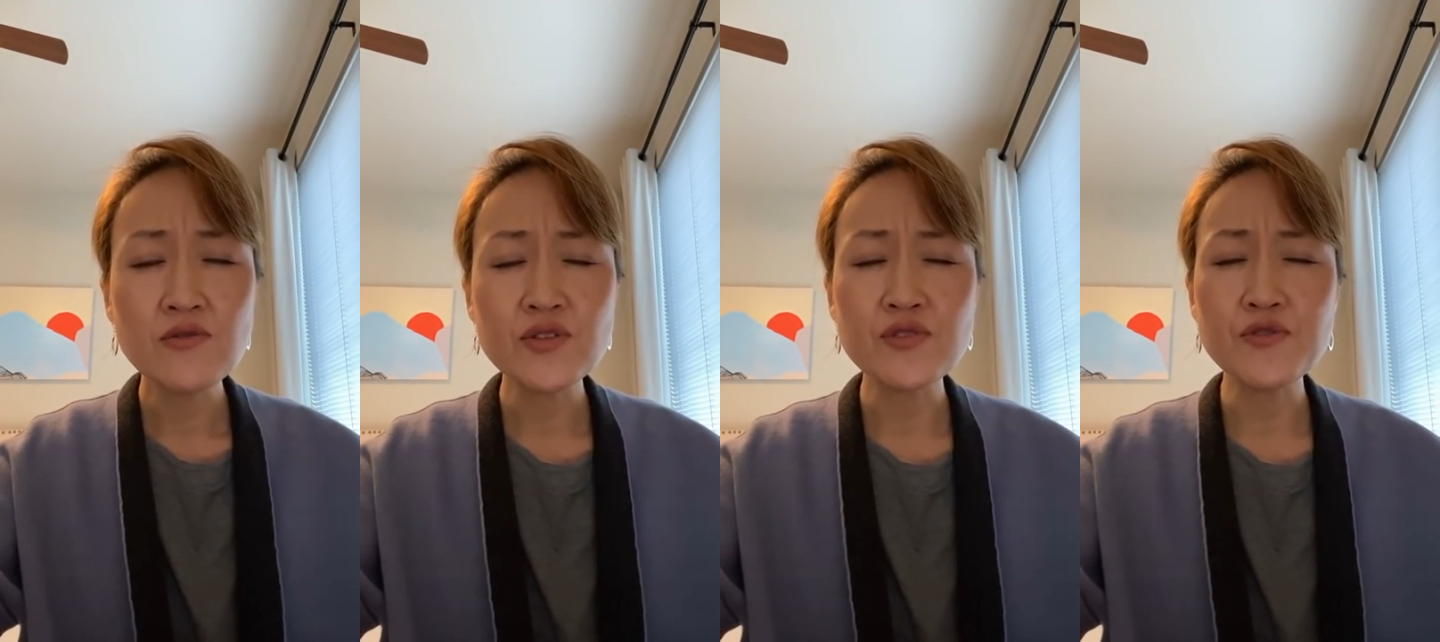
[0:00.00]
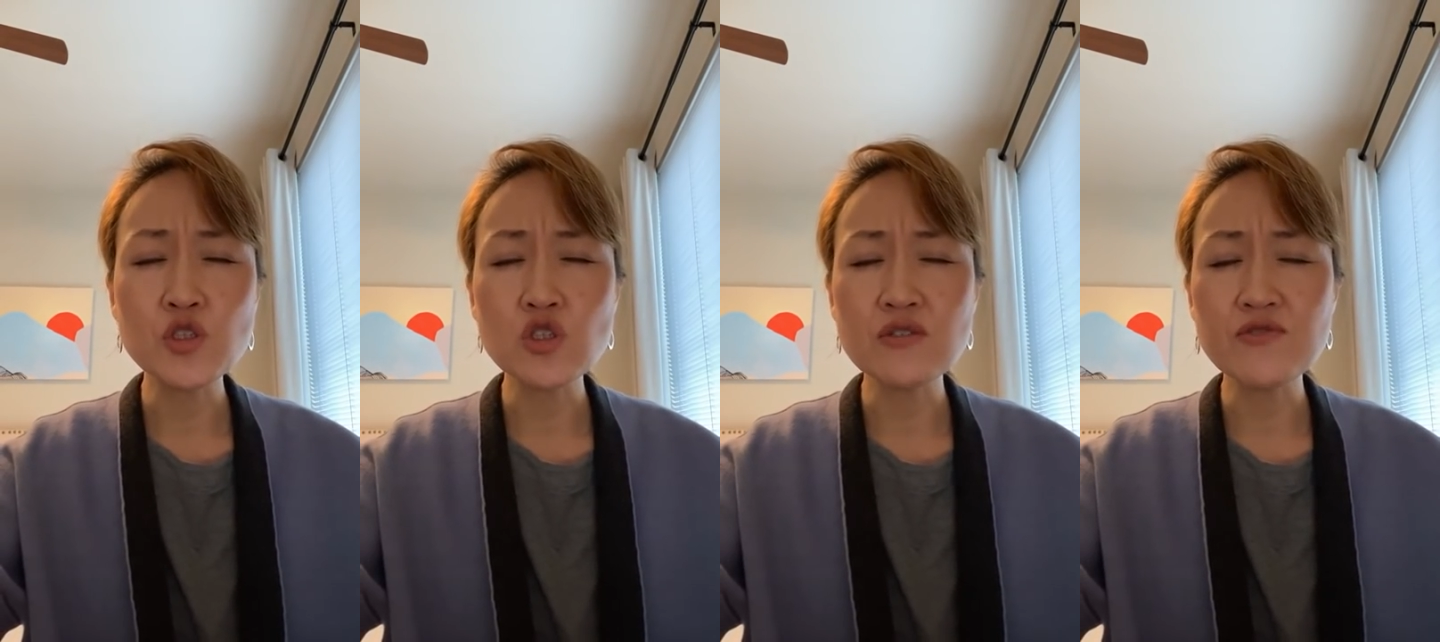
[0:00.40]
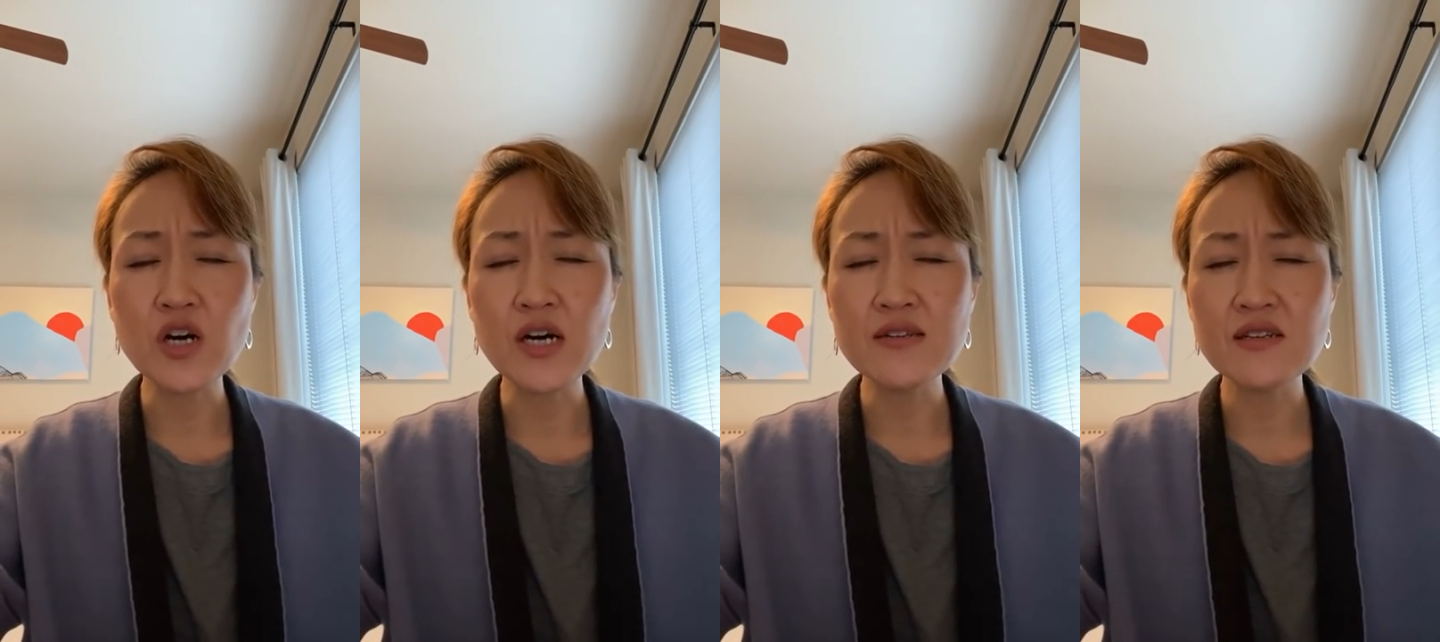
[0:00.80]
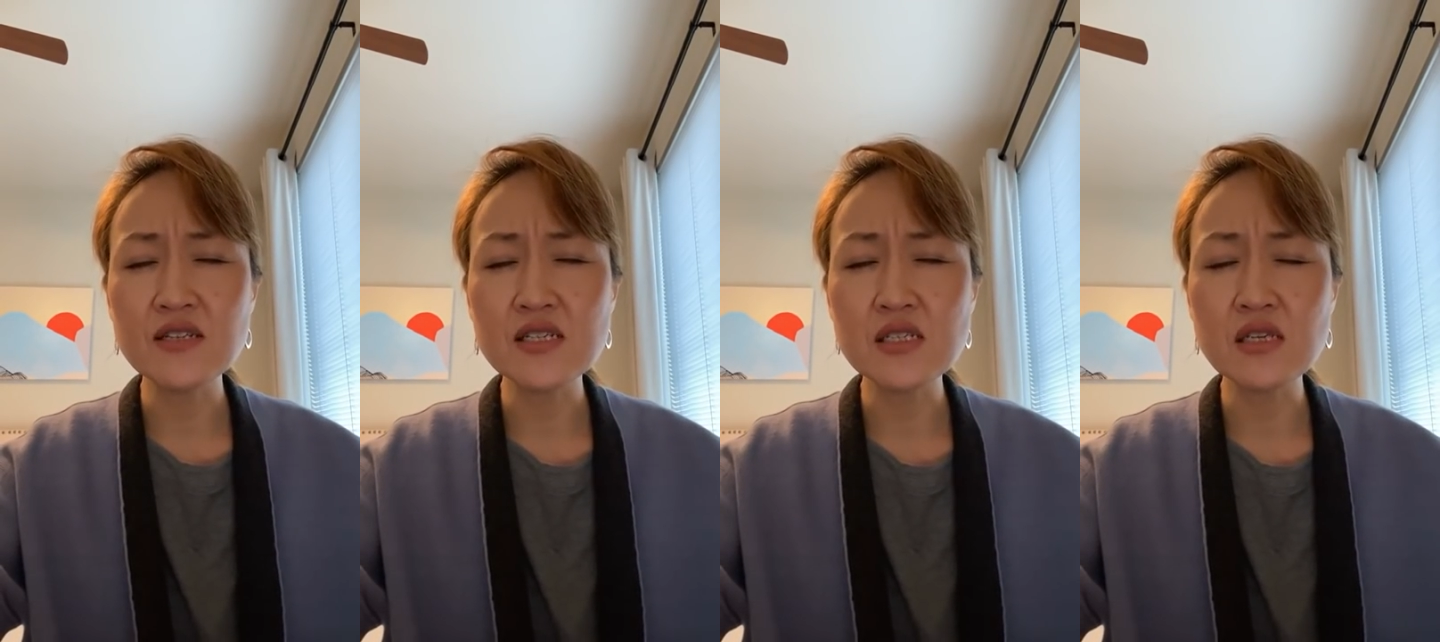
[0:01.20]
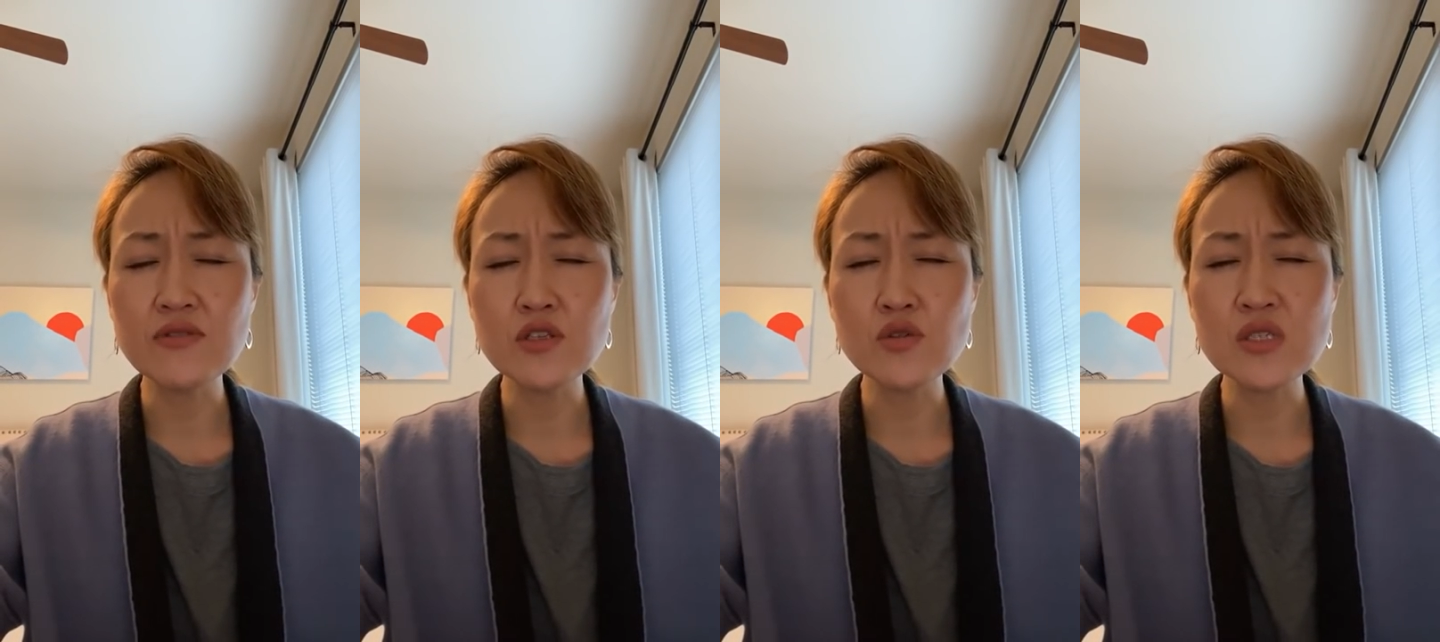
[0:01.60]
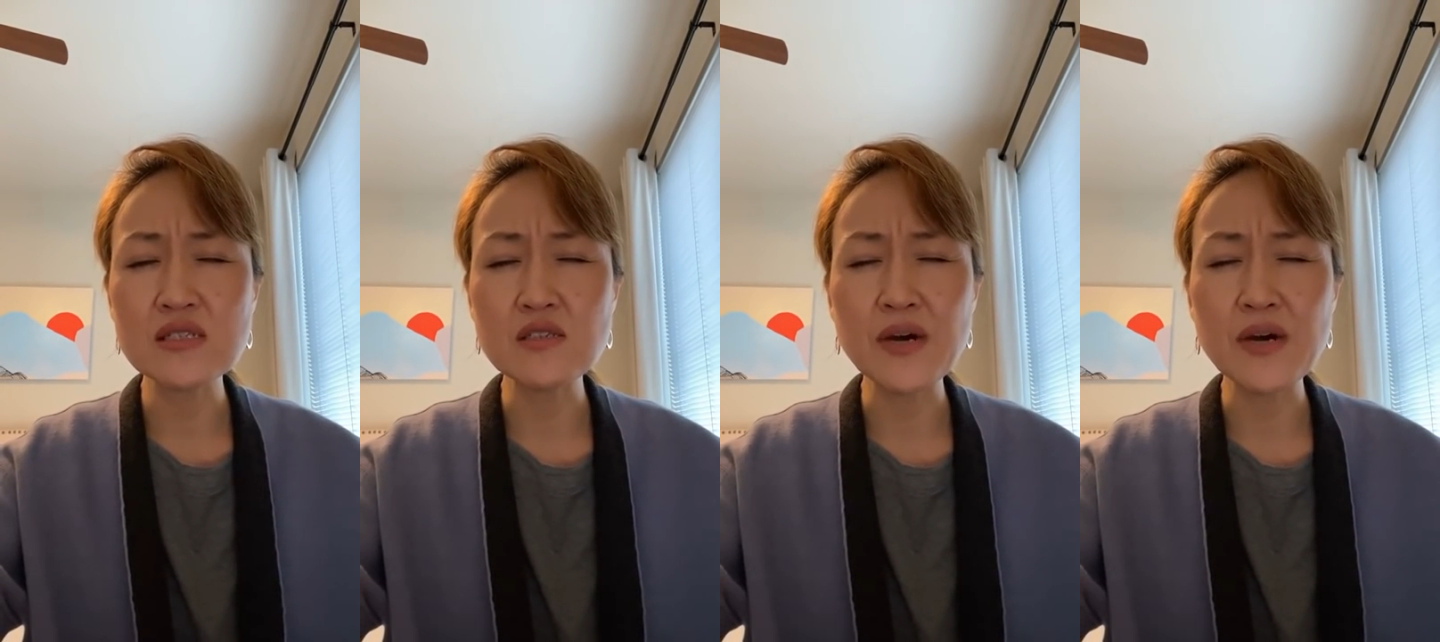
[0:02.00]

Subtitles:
for the vision of God that he's given you since